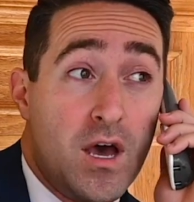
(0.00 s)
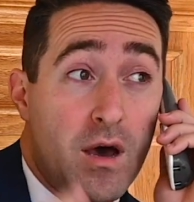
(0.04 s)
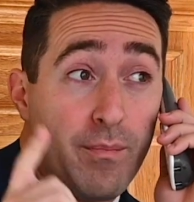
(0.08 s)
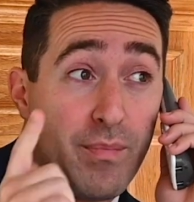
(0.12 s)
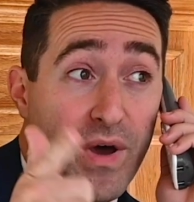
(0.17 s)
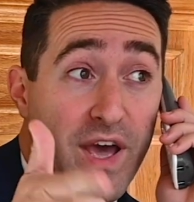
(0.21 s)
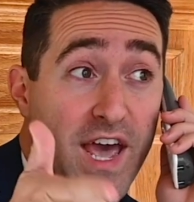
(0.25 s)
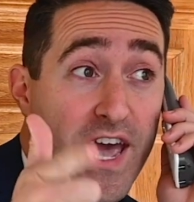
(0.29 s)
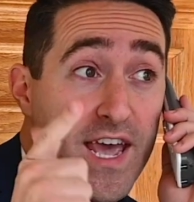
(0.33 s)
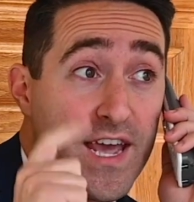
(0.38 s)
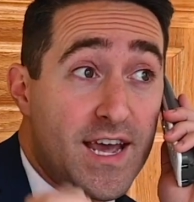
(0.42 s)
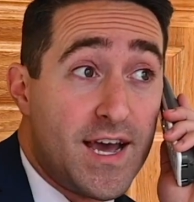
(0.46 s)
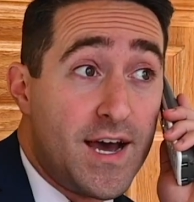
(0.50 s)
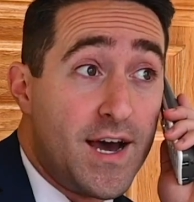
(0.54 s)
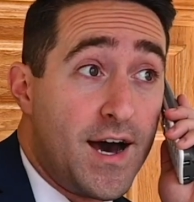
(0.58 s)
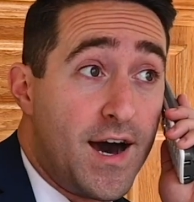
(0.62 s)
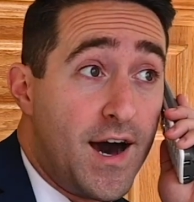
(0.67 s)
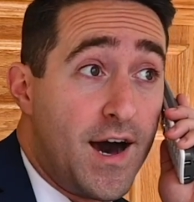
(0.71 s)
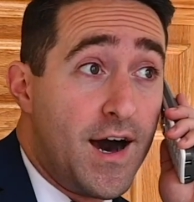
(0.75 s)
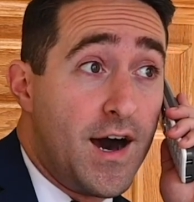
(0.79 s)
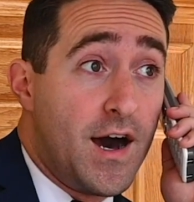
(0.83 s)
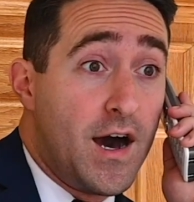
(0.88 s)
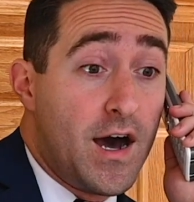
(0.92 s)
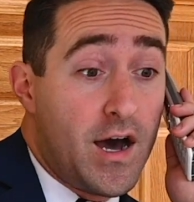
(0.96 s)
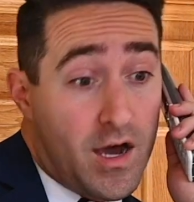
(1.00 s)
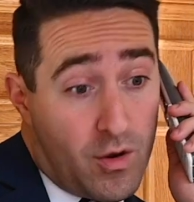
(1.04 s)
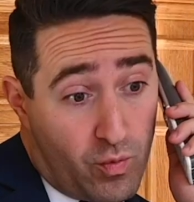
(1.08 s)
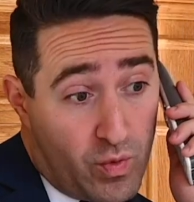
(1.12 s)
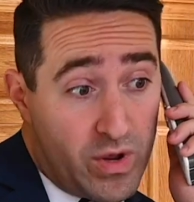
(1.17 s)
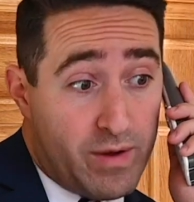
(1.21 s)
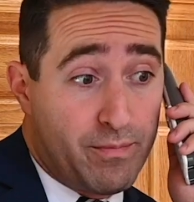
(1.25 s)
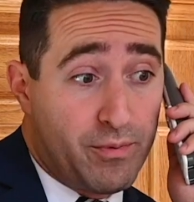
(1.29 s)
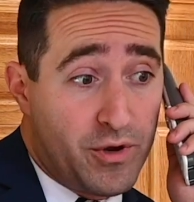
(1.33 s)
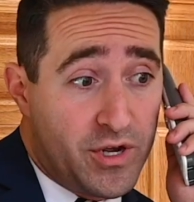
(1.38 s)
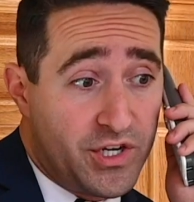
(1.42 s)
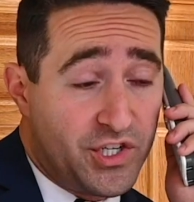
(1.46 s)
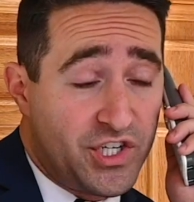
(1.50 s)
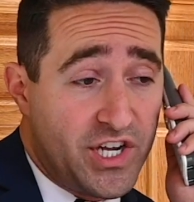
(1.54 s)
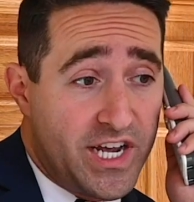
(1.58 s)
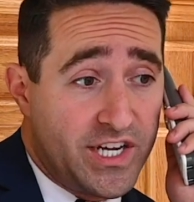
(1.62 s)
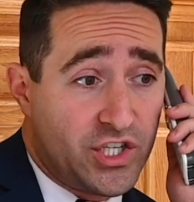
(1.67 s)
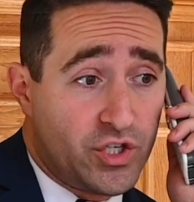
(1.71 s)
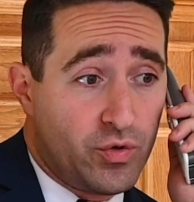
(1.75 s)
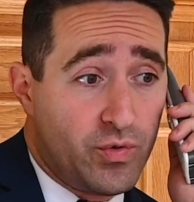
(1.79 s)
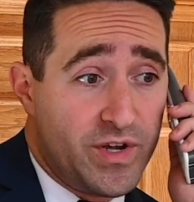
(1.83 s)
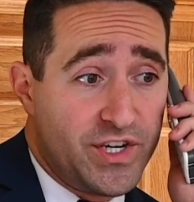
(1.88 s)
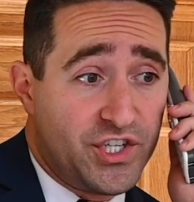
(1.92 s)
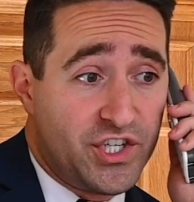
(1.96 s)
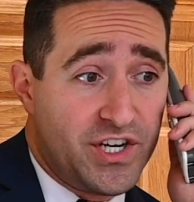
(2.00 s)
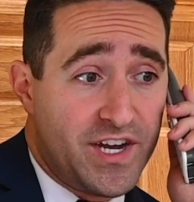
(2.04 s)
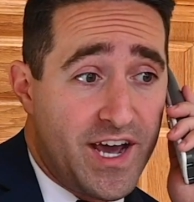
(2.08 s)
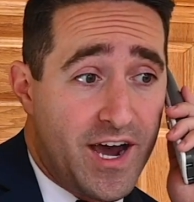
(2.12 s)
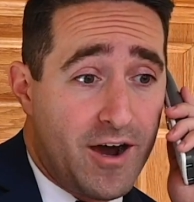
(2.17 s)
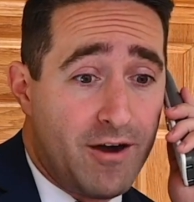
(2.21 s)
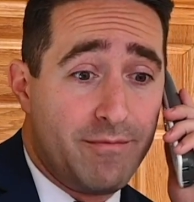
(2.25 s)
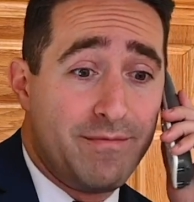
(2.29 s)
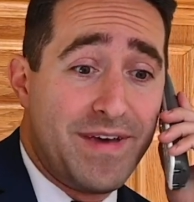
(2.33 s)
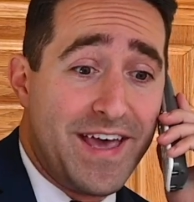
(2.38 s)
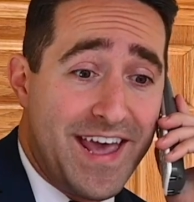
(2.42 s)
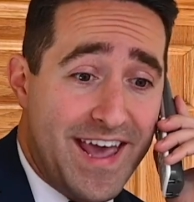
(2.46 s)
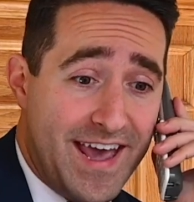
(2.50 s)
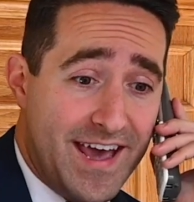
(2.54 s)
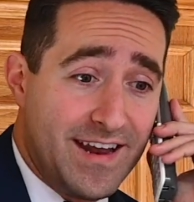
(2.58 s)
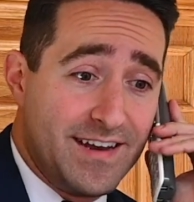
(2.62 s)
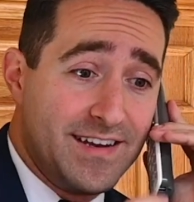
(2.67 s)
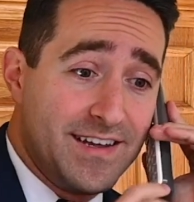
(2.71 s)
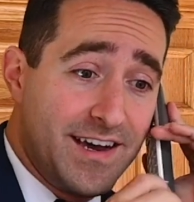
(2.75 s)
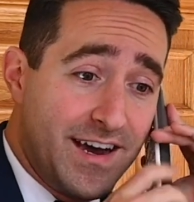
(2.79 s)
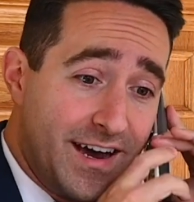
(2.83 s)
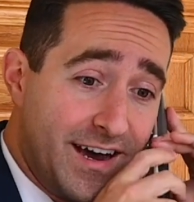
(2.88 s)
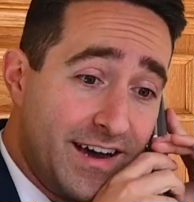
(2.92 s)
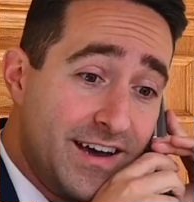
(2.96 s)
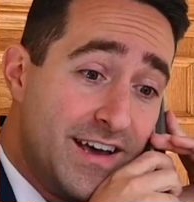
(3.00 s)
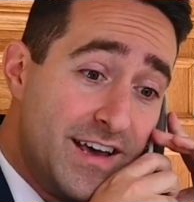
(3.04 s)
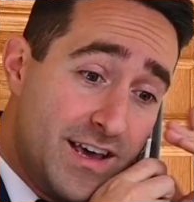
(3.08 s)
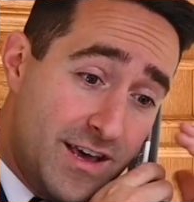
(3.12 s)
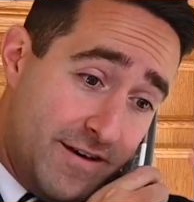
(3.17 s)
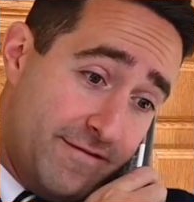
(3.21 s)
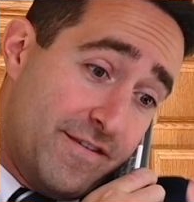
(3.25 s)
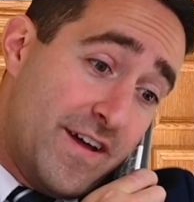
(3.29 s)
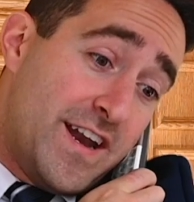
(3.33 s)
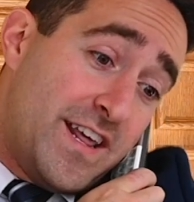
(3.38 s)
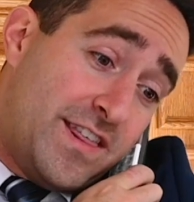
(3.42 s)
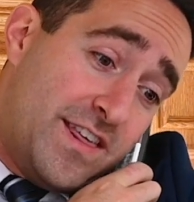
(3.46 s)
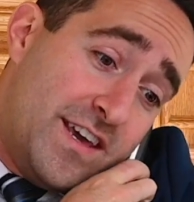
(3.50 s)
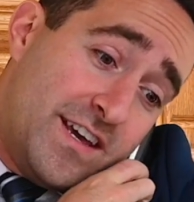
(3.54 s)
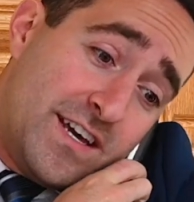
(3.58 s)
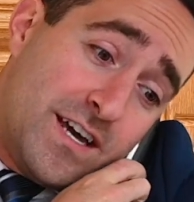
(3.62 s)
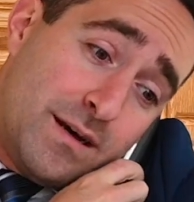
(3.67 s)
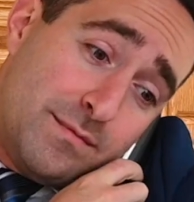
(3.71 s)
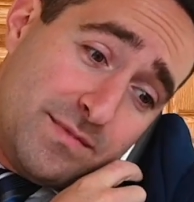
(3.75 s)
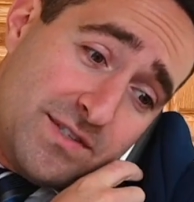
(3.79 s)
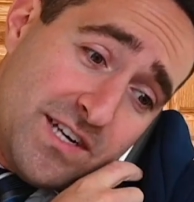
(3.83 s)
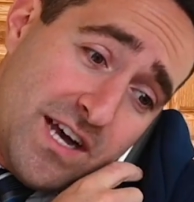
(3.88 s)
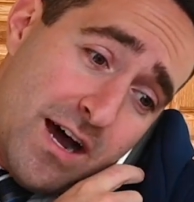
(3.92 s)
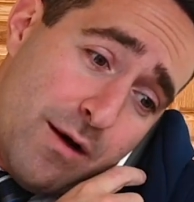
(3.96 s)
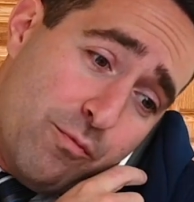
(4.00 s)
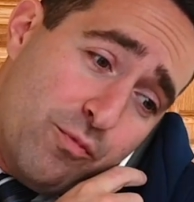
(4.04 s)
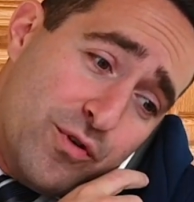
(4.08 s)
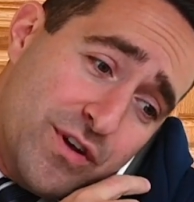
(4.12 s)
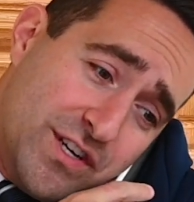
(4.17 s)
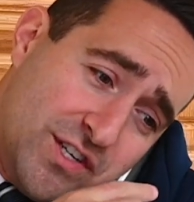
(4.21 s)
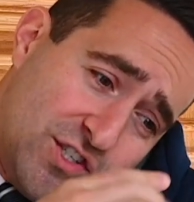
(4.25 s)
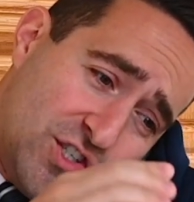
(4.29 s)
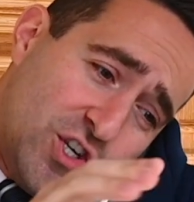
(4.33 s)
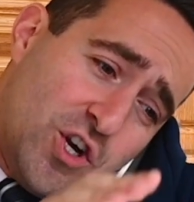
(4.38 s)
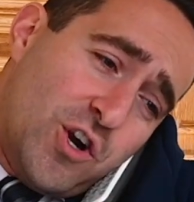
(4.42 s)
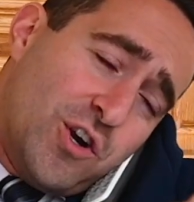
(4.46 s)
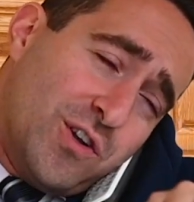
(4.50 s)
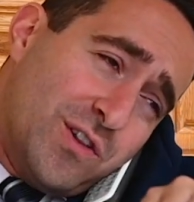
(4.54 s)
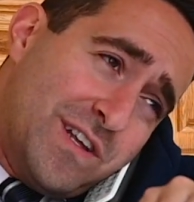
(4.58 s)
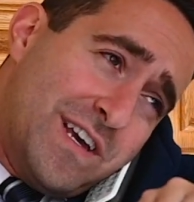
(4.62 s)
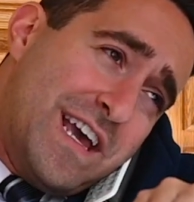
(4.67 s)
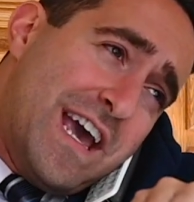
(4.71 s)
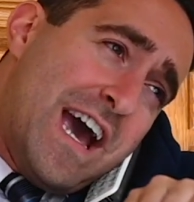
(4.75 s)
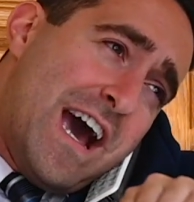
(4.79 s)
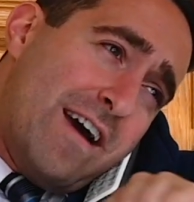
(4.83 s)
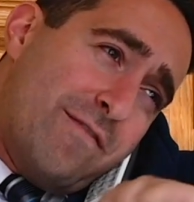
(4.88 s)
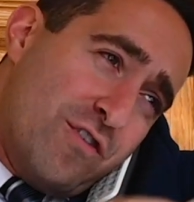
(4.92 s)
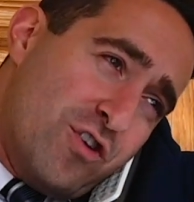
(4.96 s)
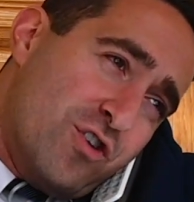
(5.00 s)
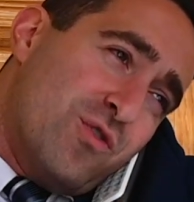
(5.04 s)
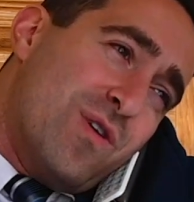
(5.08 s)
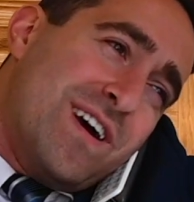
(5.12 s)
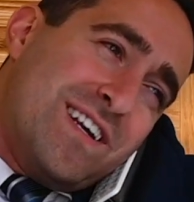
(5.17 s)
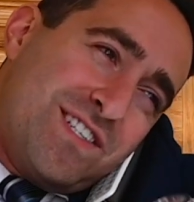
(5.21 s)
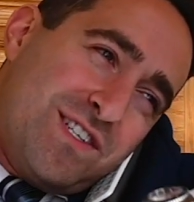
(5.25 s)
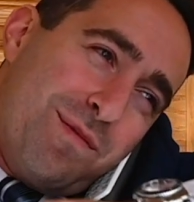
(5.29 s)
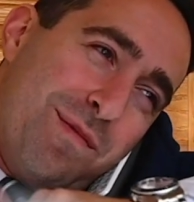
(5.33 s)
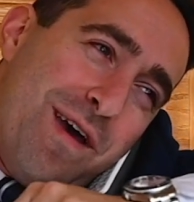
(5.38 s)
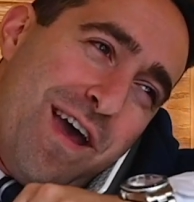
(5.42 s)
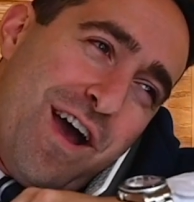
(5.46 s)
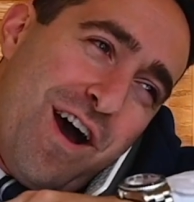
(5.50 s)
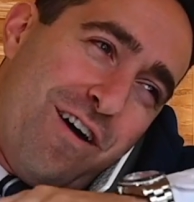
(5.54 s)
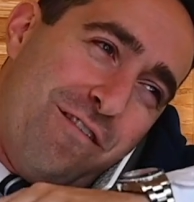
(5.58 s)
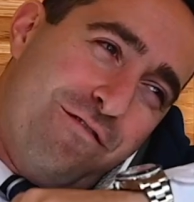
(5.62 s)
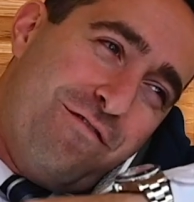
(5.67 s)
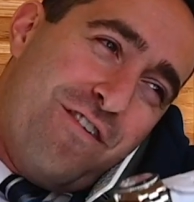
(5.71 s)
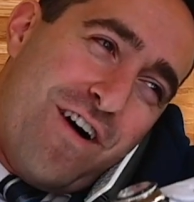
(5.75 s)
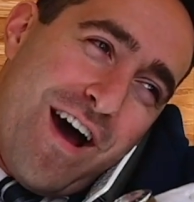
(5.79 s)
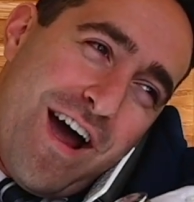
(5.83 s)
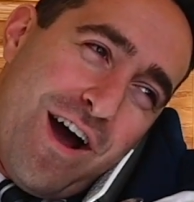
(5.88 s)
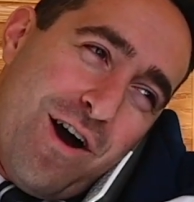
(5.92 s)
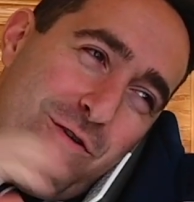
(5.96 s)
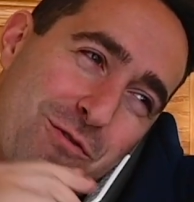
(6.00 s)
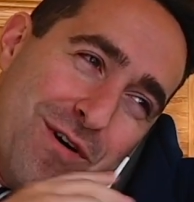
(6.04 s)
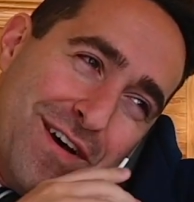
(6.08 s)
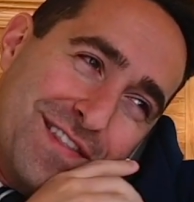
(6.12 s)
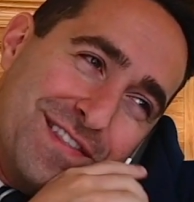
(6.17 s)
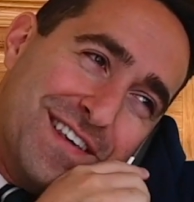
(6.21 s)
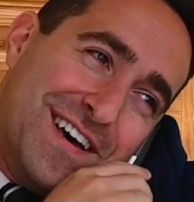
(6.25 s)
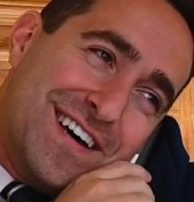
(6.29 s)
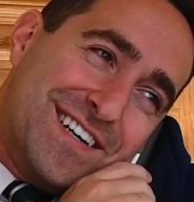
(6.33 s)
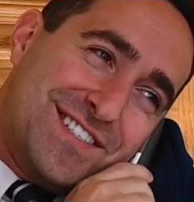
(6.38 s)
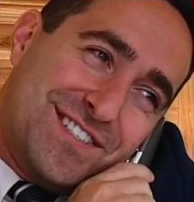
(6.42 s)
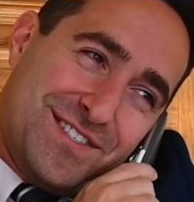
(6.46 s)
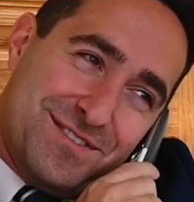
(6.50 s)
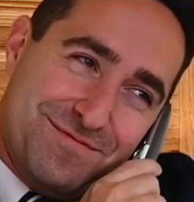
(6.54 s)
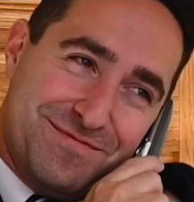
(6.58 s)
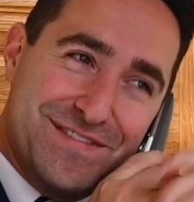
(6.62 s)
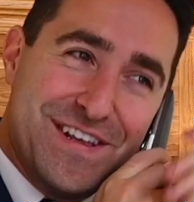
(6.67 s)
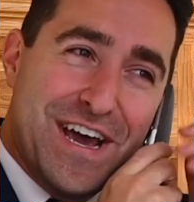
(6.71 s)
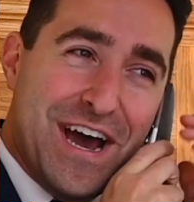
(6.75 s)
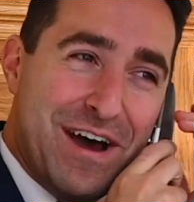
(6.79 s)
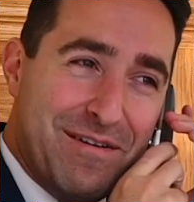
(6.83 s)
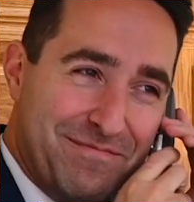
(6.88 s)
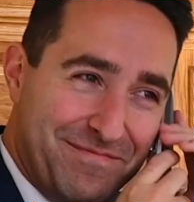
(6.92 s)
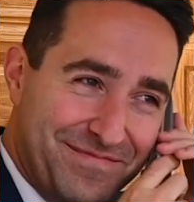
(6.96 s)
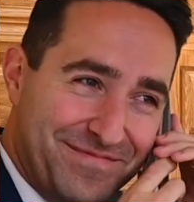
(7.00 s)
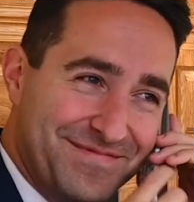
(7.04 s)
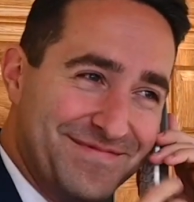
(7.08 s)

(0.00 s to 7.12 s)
But hey, uh, we appreciate you reaching out, and uh, if anything comes up, we certainly have your resume on file with us. Yep.